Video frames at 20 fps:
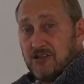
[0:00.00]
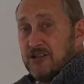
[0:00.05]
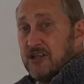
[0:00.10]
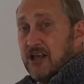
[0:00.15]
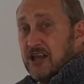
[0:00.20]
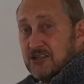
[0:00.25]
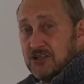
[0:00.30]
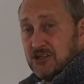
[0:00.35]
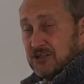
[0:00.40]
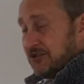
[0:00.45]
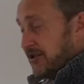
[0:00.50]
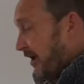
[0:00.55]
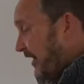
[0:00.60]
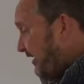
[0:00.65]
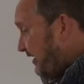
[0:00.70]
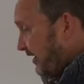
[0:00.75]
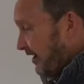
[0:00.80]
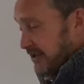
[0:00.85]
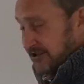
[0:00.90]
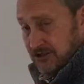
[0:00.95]

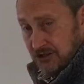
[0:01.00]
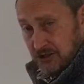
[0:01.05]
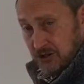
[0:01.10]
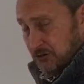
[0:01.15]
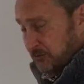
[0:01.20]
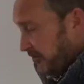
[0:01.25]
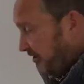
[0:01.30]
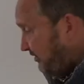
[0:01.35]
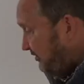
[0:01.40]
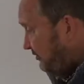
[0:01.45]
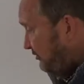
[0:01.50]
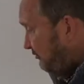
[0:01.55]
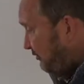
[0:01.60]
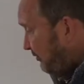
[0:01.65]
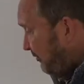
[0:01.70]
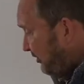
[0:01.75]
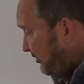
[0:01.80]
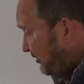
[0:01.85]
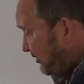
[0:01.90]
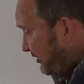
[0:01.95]
assets will be
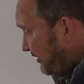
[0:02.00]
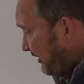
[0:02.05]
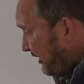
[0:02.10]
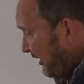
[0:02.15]
distributed.